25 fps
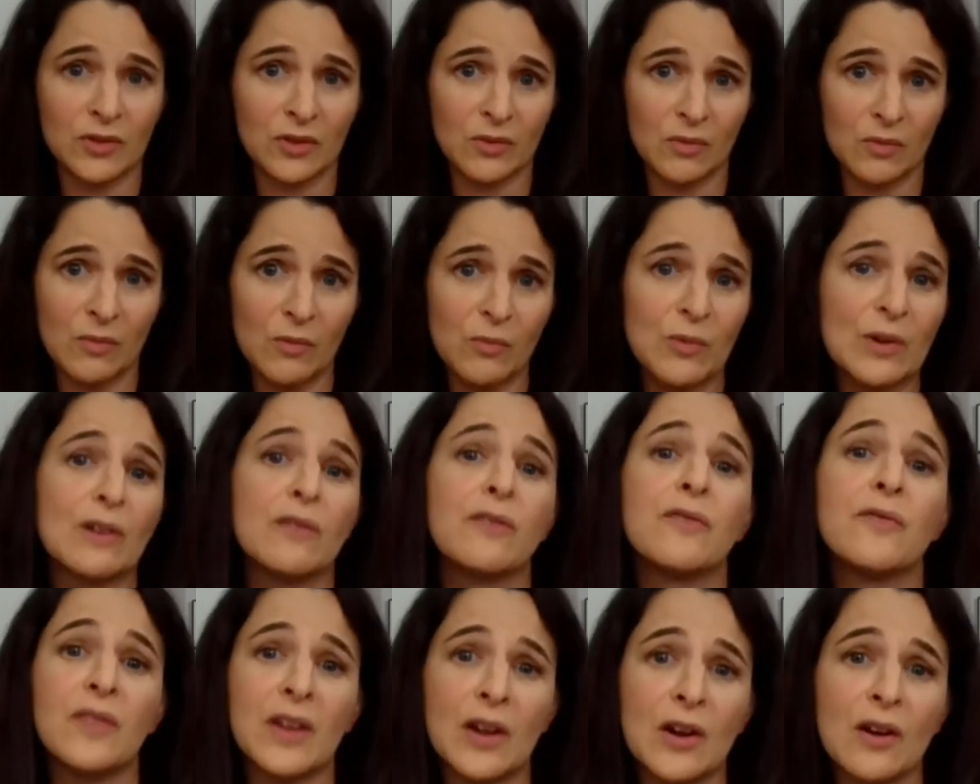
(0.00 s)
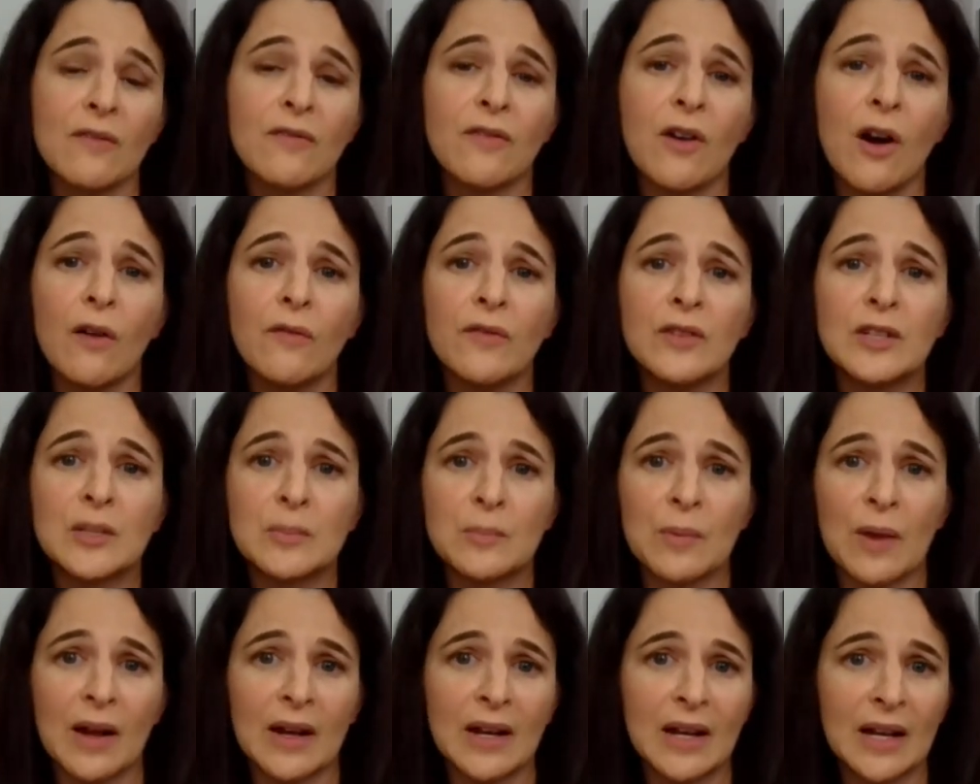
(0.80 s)
there's a real fear of
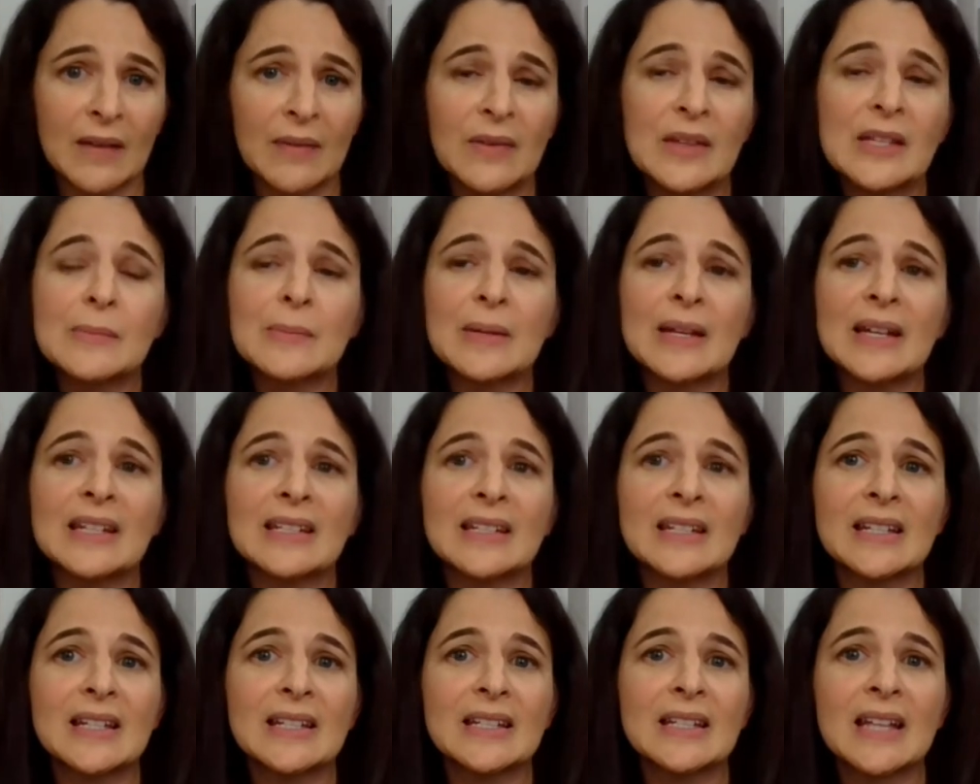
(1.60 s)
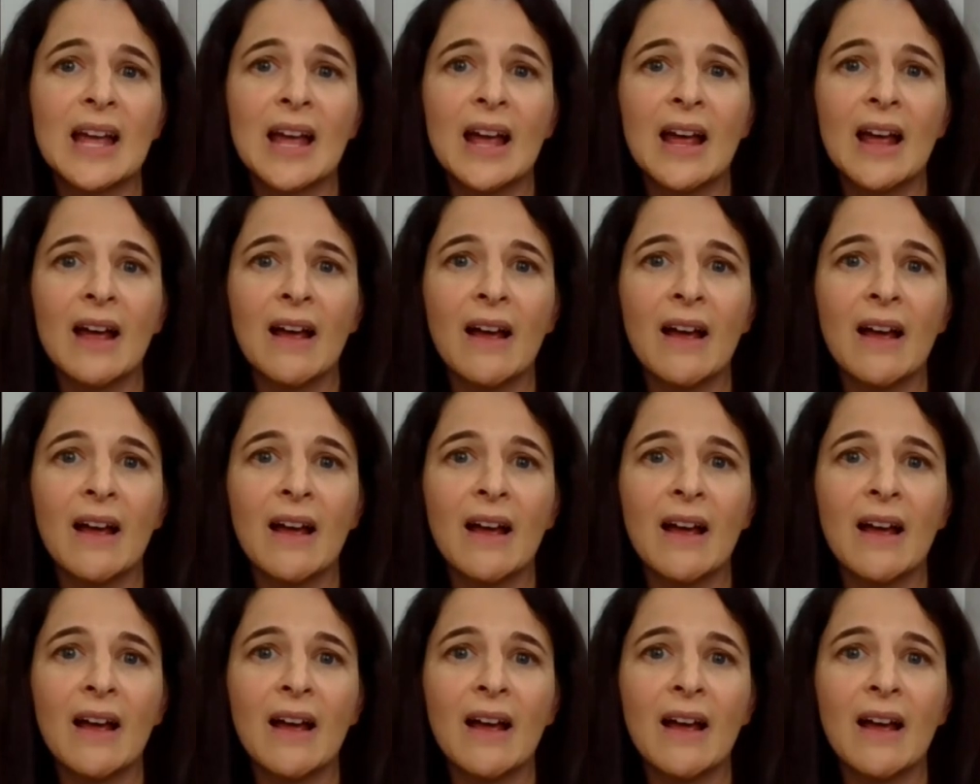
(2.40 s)
COVID spreading in these places.